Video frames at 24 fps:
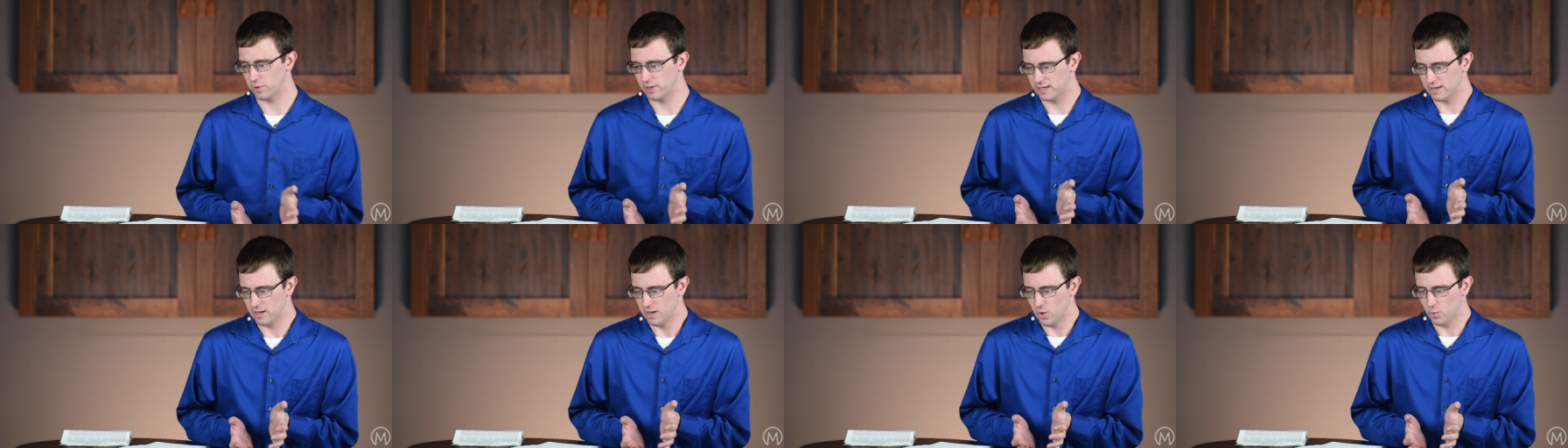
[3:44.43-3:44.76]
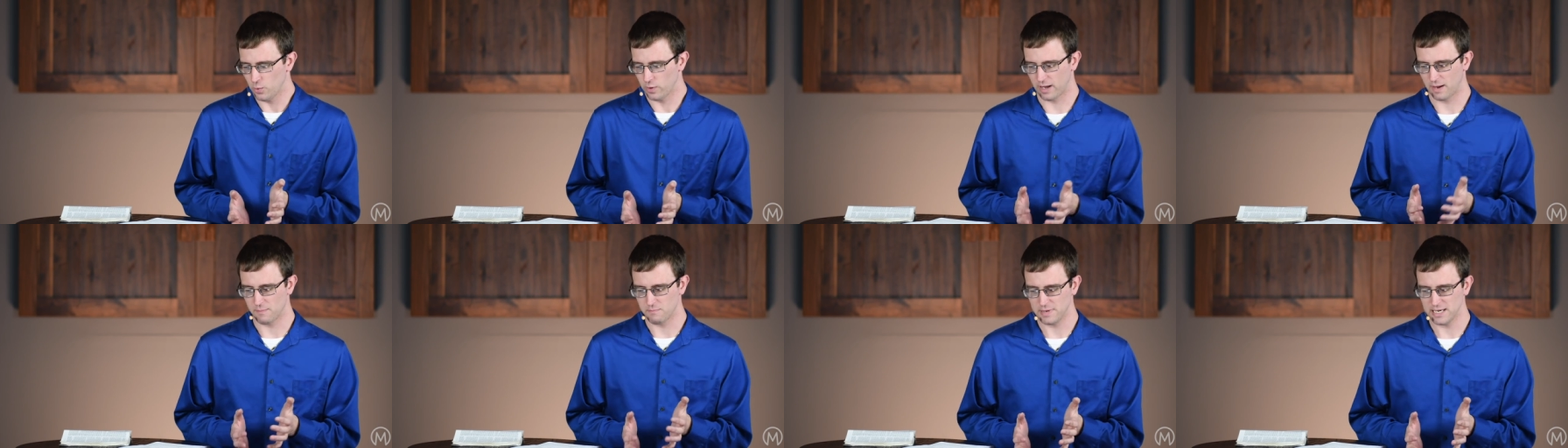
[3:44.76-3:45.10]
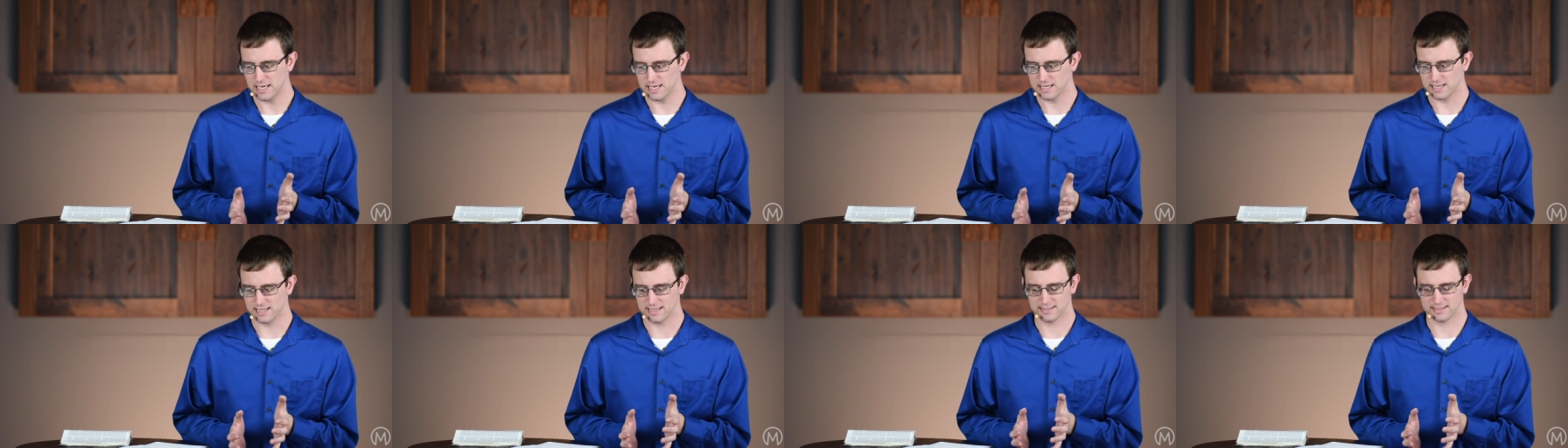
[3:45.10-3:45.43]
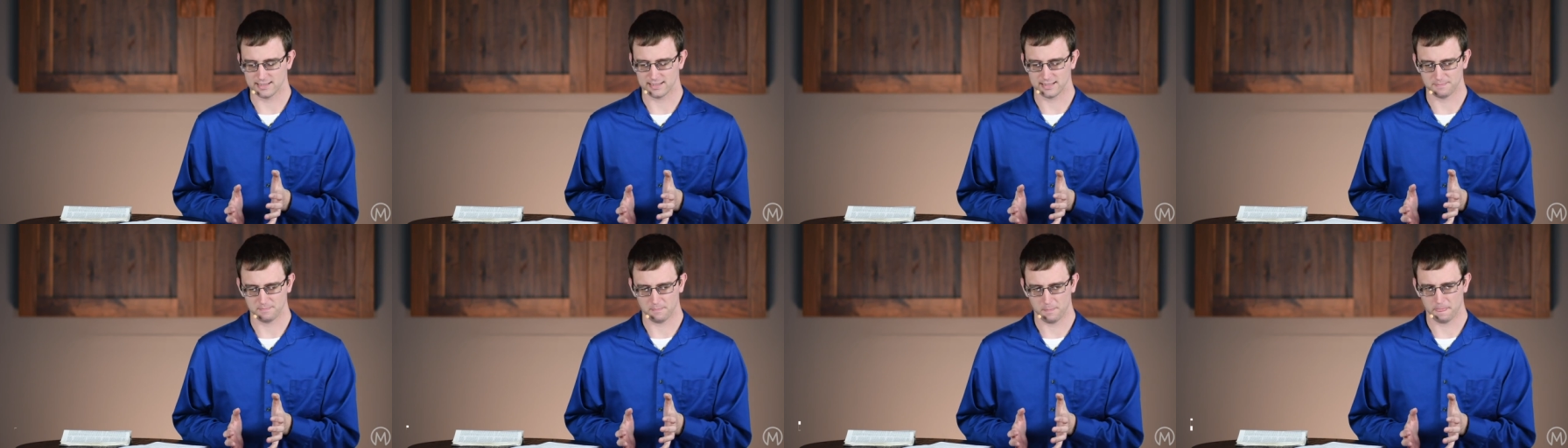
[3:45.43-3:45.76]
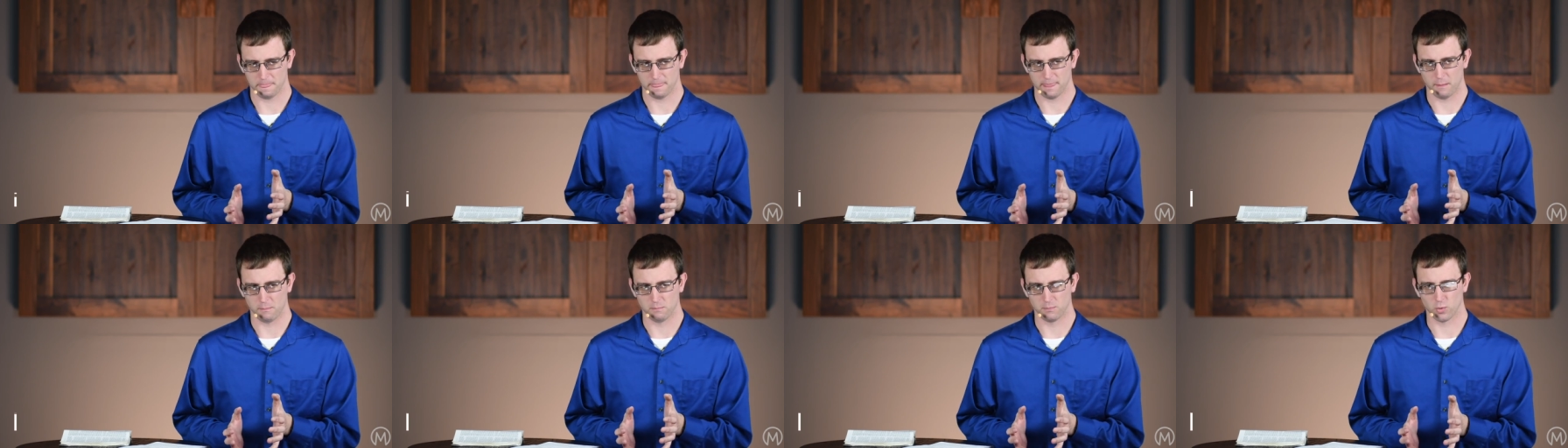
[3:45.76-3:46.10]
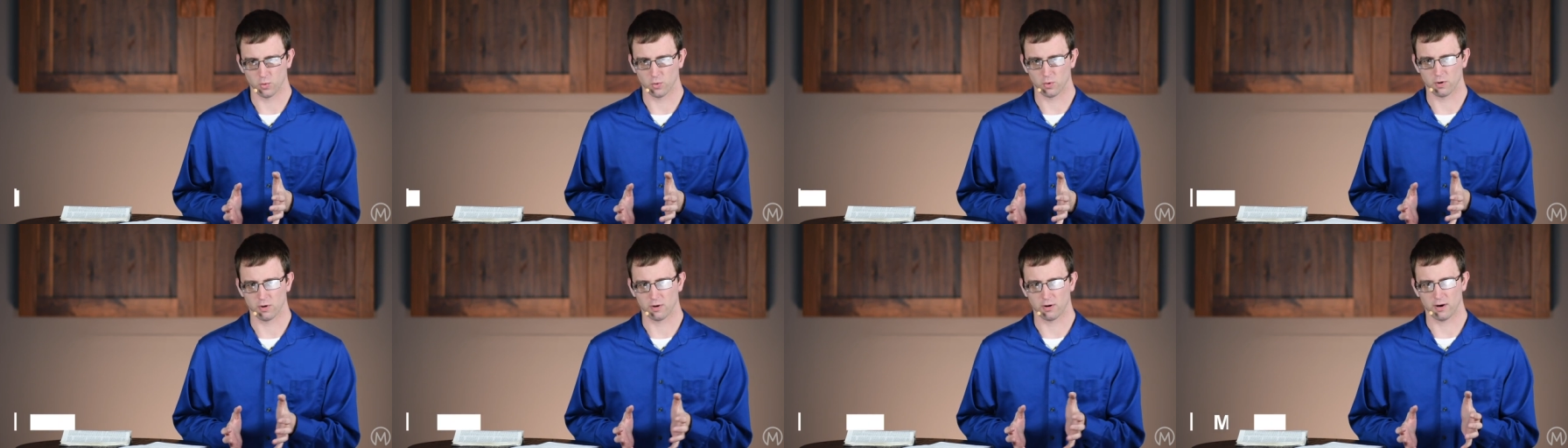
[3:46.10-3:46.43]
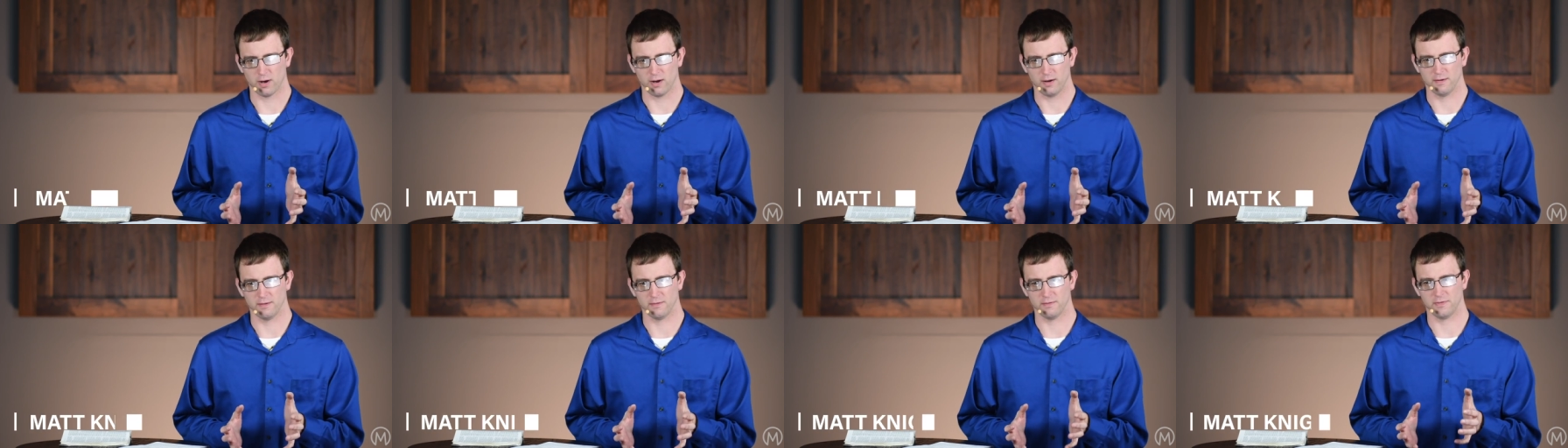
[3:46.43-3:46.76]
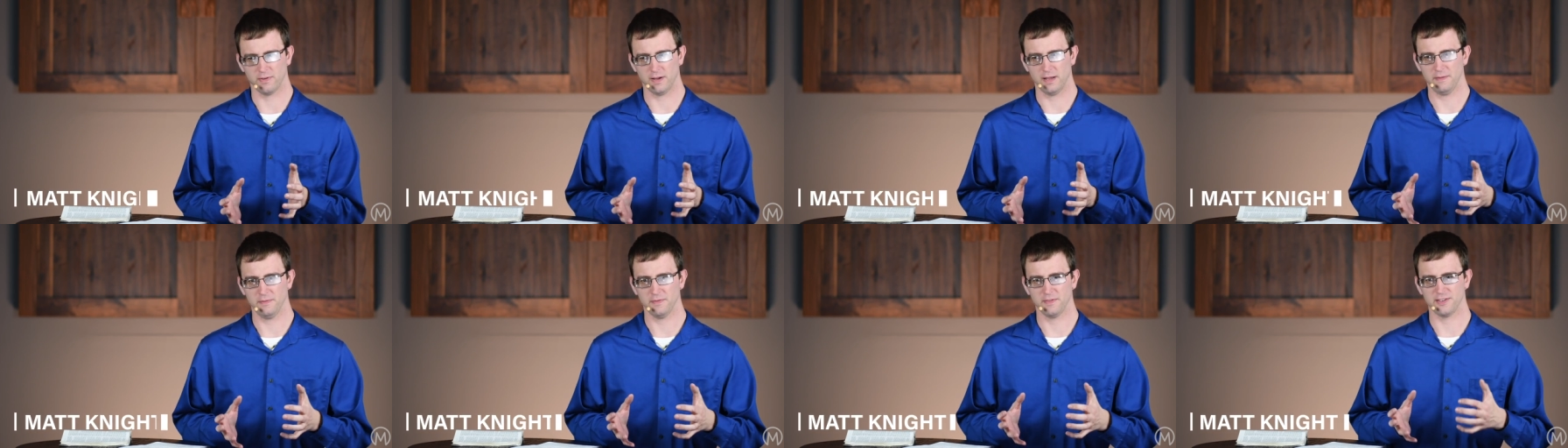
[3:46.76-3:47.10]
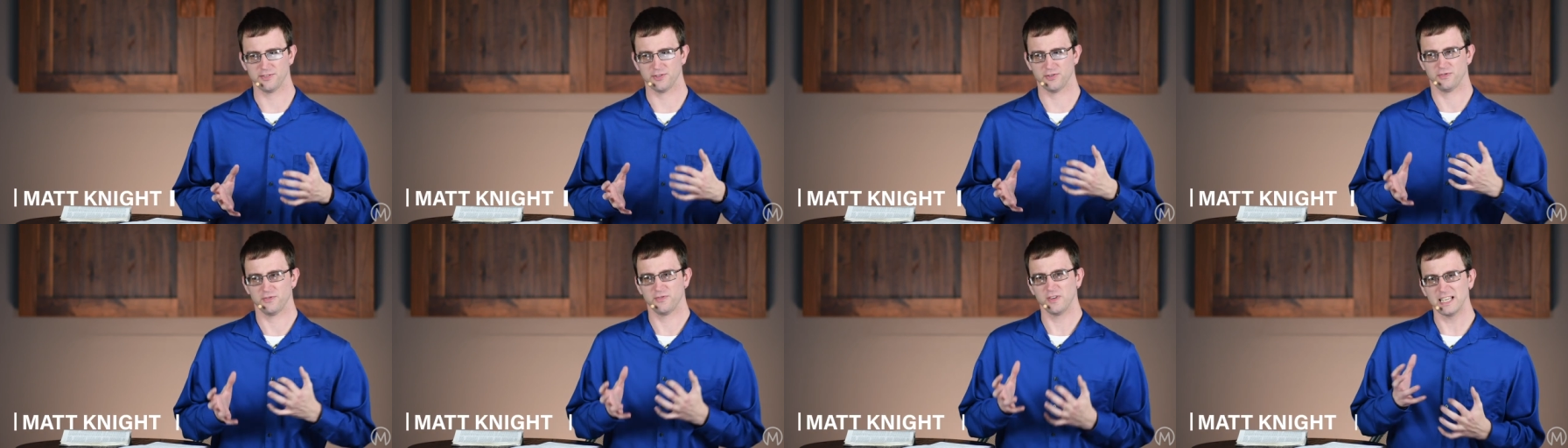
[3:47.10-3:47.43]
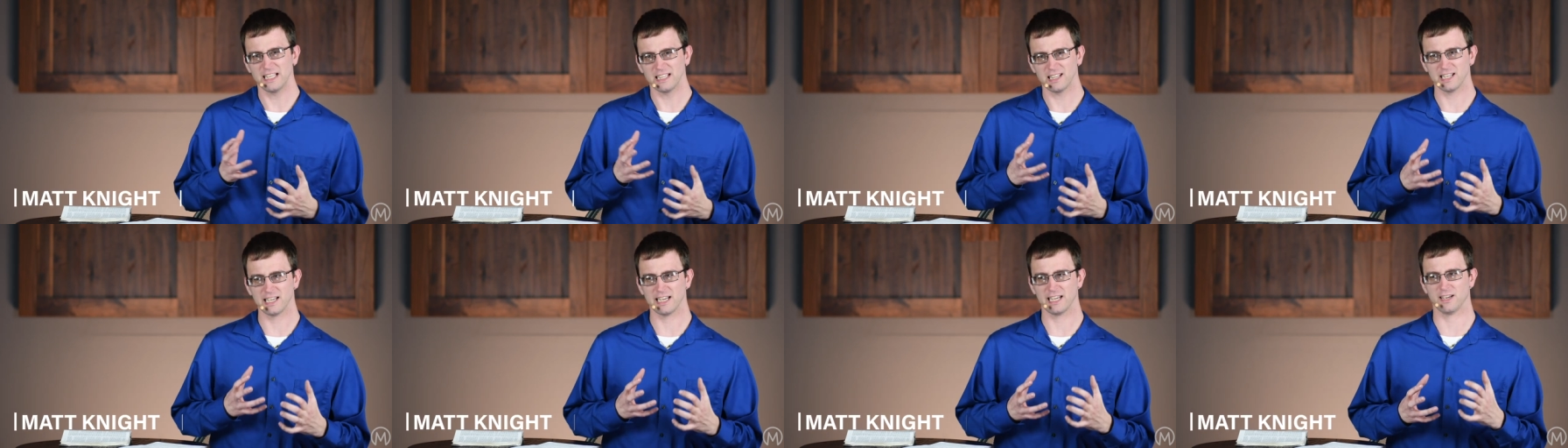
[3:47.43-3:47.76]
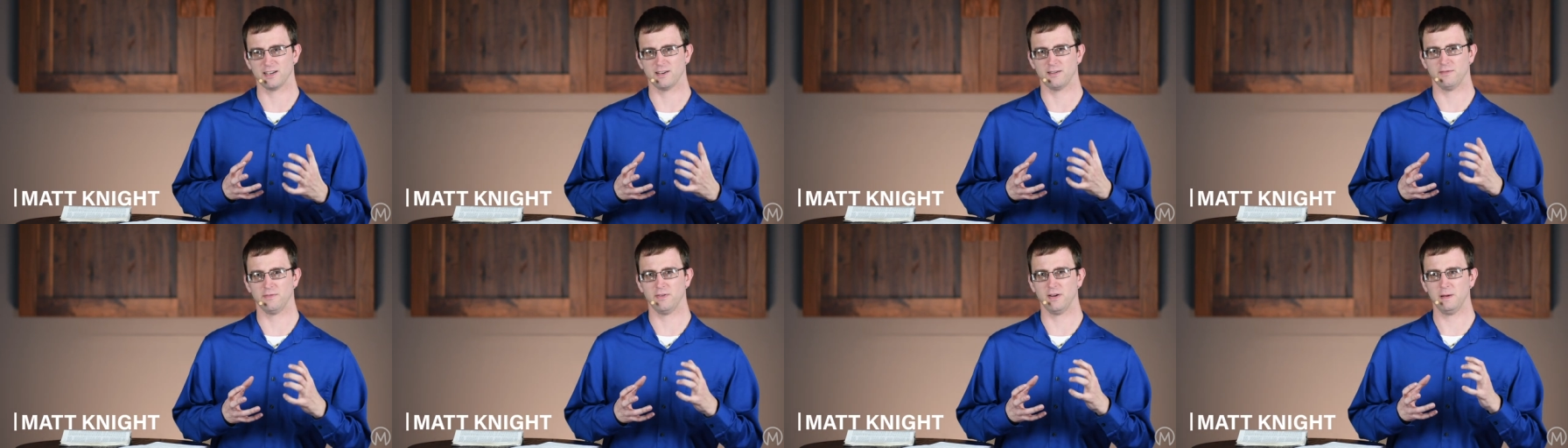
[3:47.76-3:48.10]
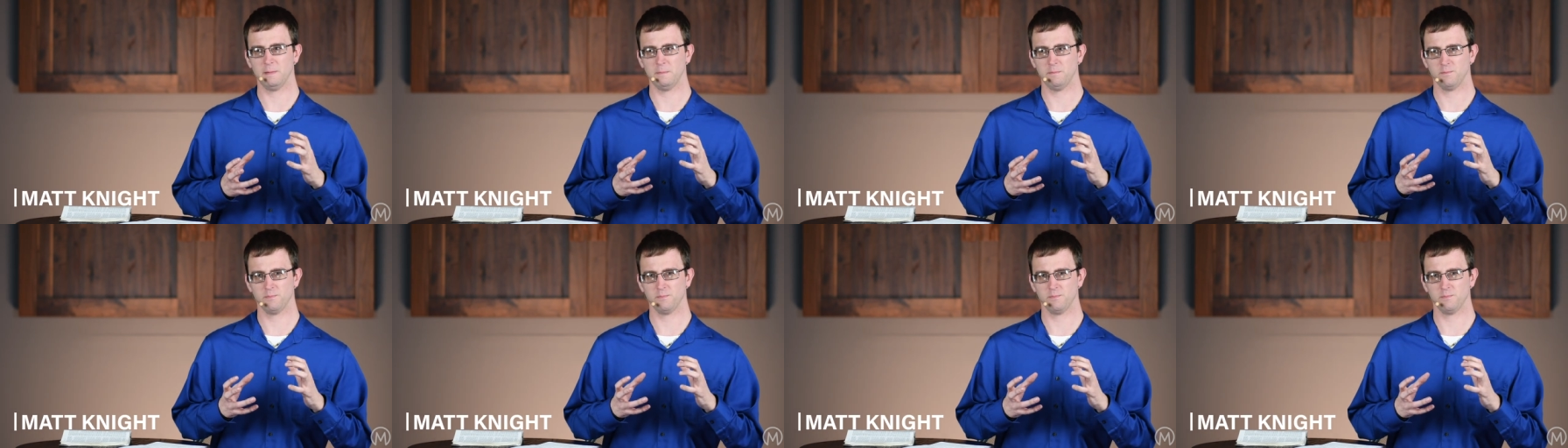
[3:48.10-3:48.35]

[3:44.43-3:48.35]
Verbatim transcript: What, what I mean is more of this feeling of